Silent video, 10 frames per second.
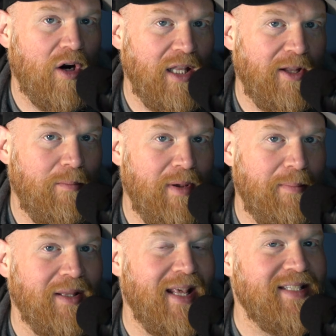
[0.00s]
a little
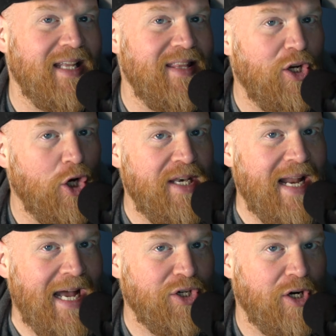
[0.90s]
bit, but they said they could
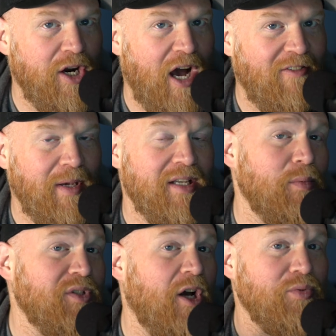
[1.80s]
not turn it off because it
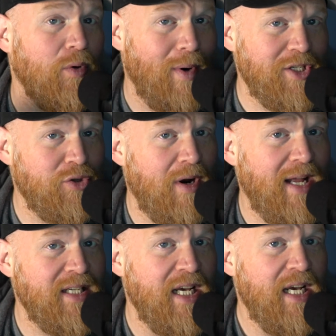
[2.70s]
was also a
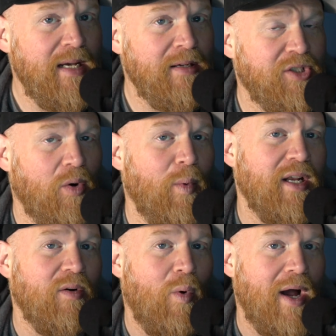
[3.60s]
restaurant. So we
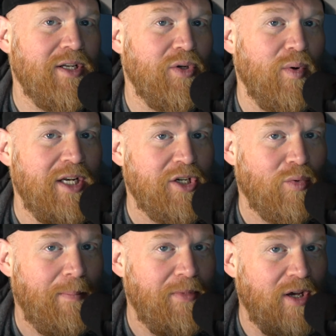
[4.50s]
didn't want to
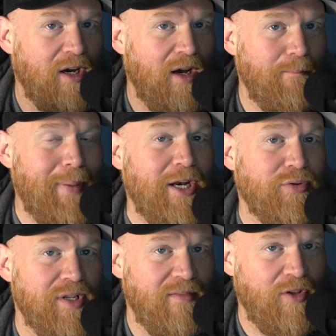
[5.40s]
interrupt the
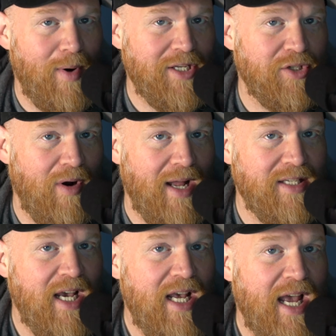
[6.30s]
patrons of the restaurant.
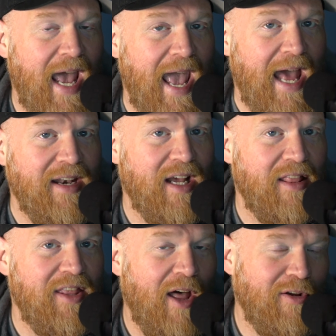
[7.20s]
And
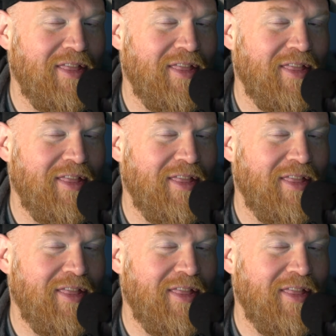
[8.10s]
the other